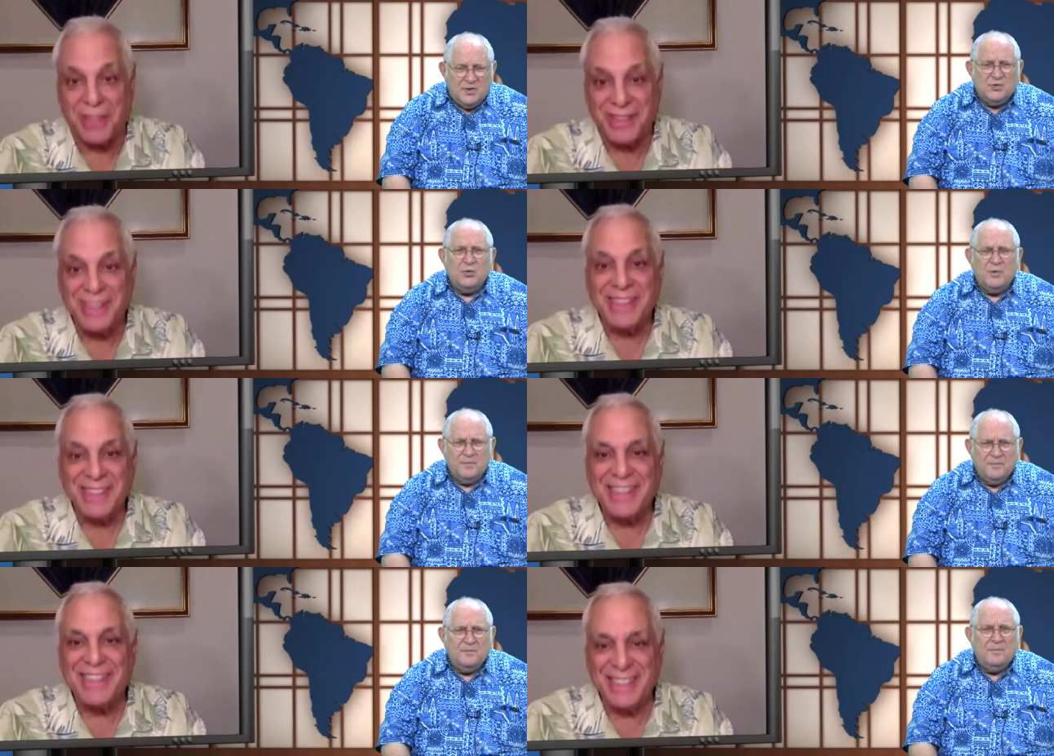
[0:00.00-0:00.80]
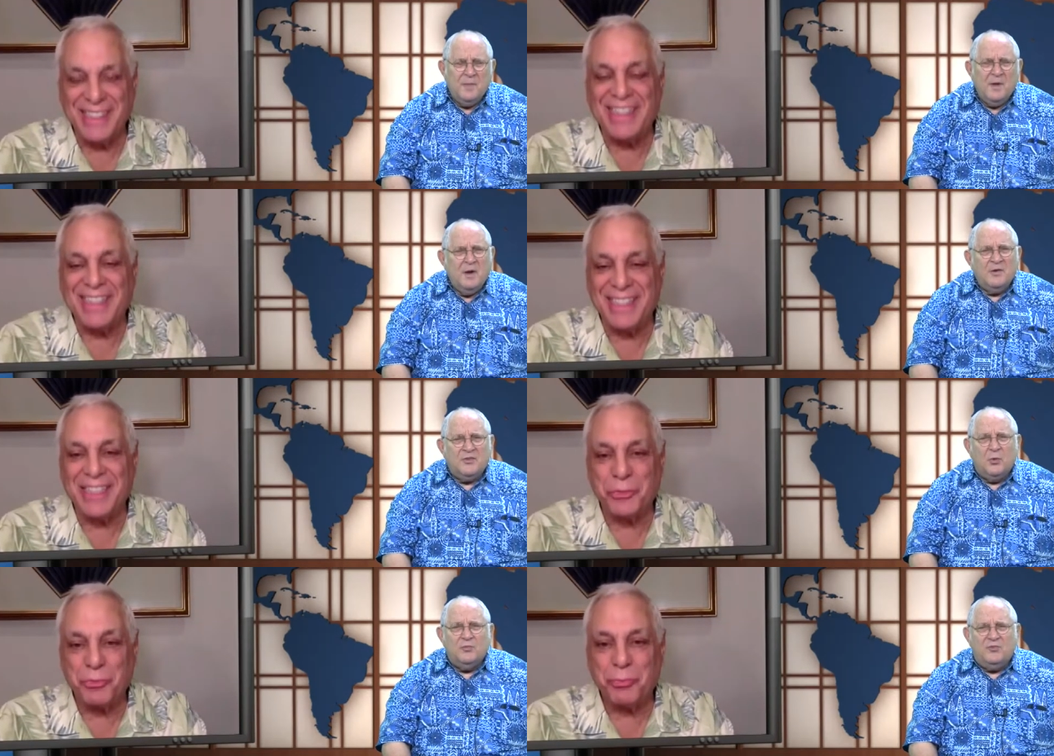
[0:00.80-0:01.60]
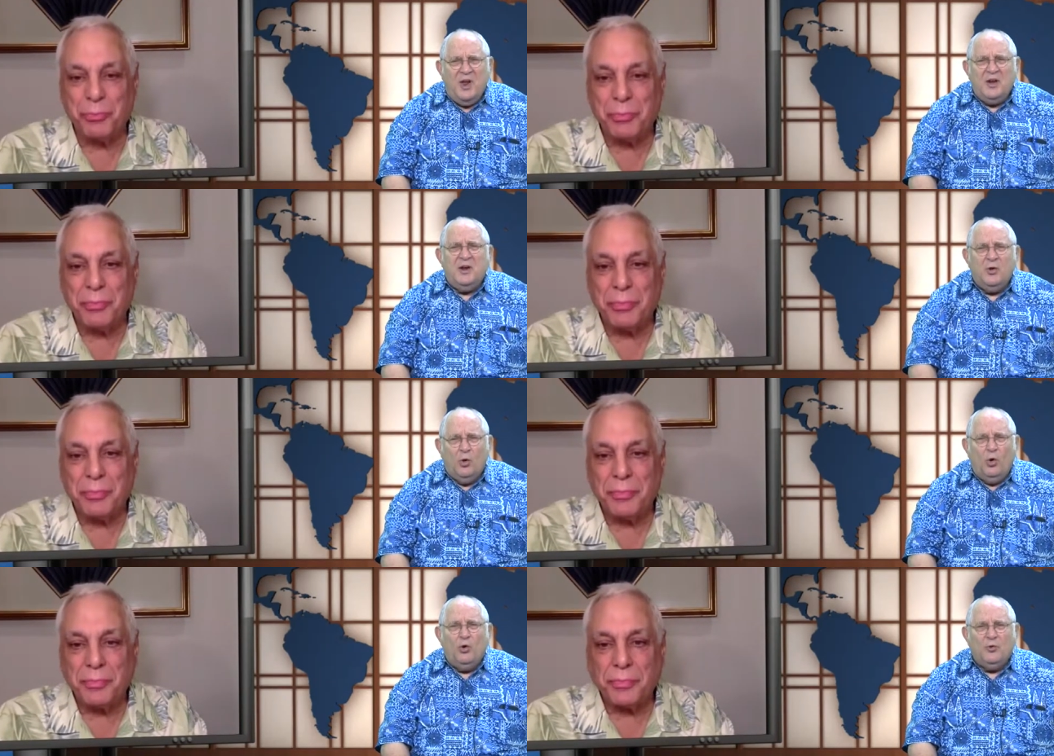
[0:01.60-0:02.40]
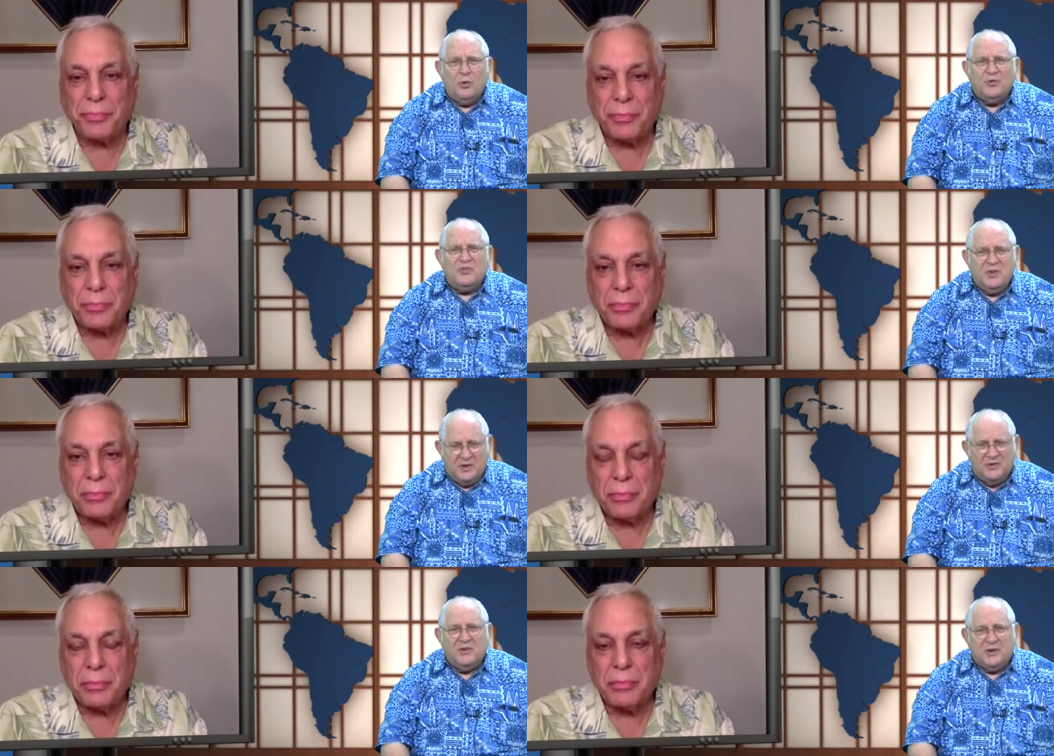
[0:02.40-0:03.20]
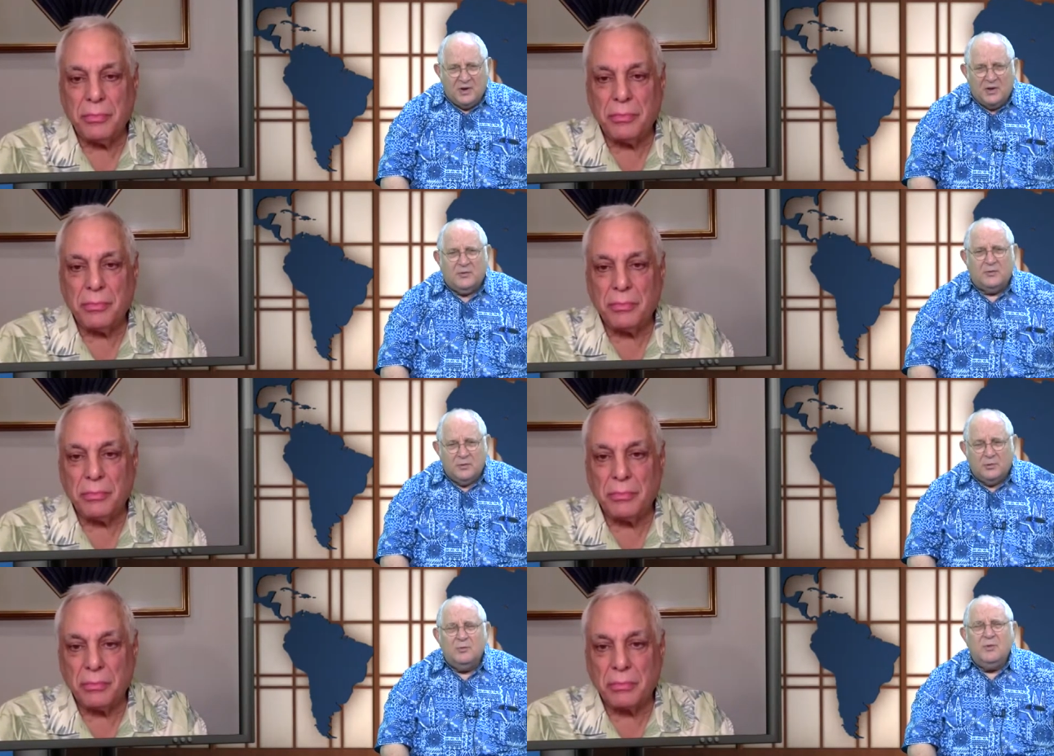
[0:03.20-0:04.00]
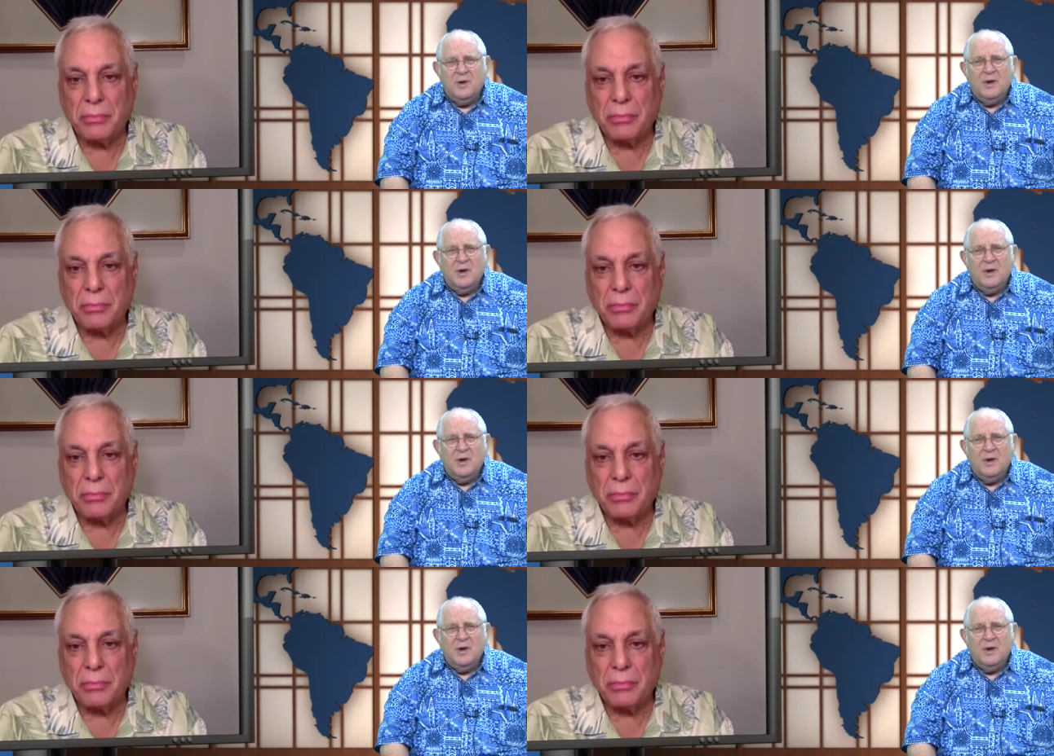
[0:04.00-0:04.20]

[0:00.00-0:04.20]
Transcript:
Speaker 1: Sure. So taking all those things together, Lou,